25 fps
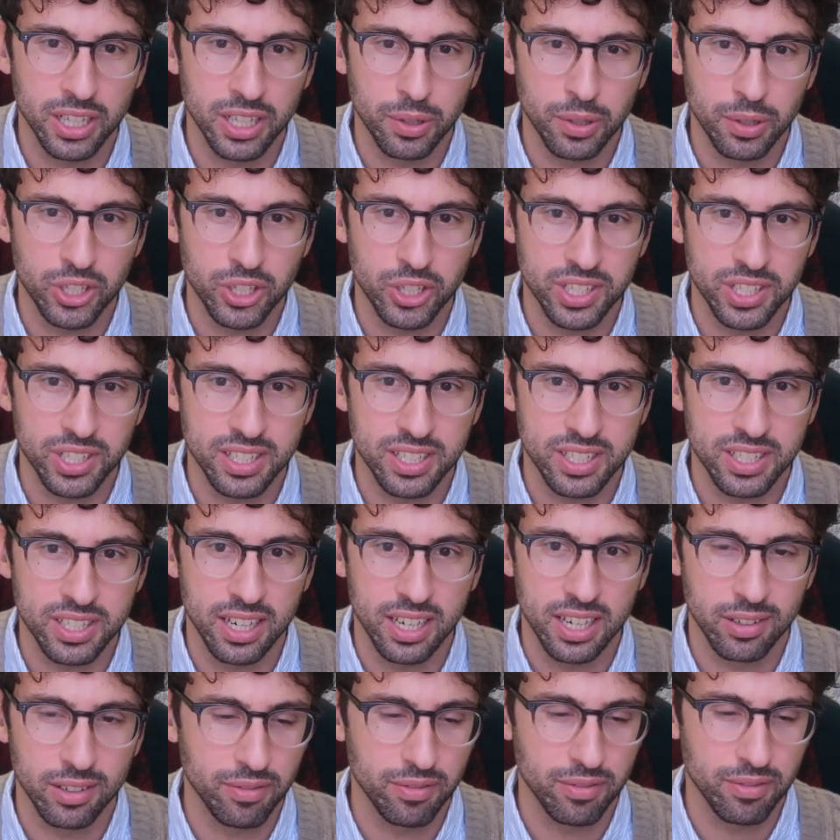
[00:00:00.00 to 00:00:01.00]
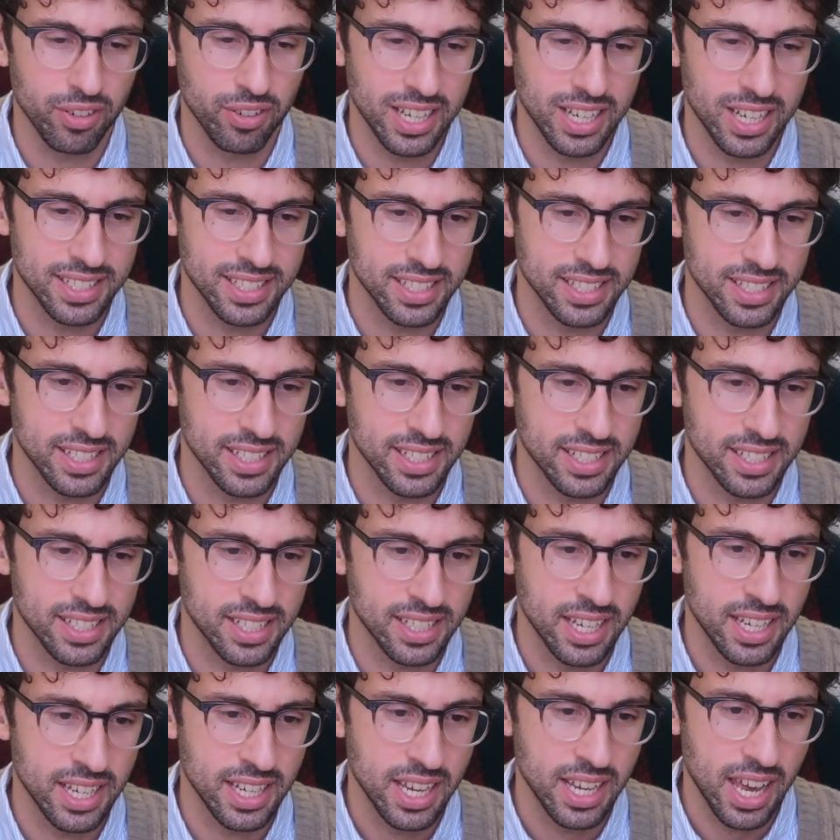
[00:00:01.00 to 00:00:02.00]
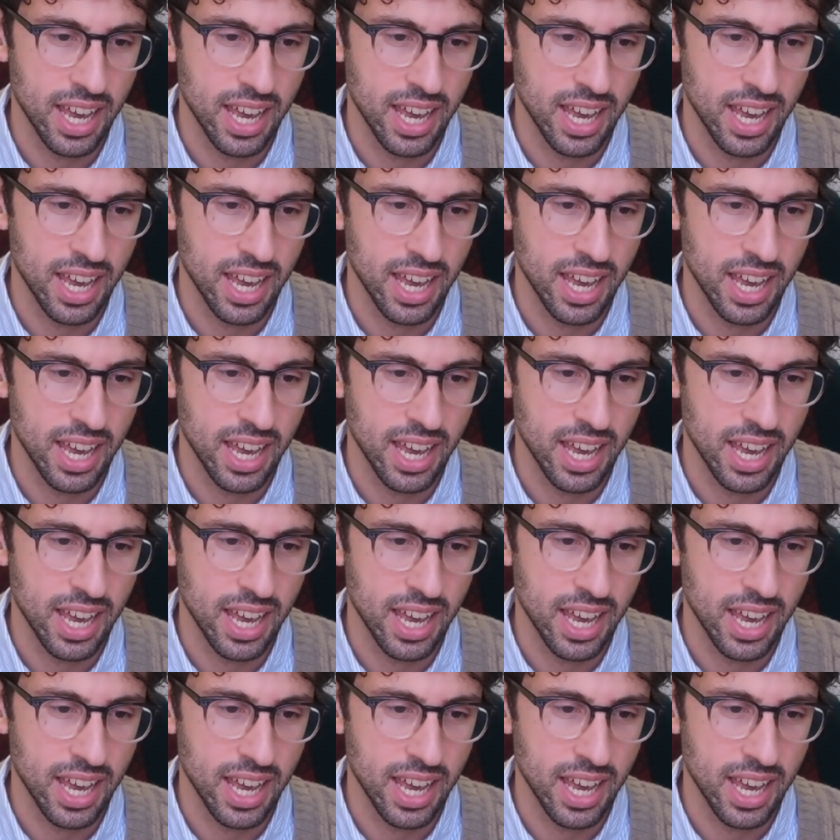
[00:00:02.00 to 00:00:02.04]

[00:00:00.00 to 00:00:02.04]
which is Taylor & Francis.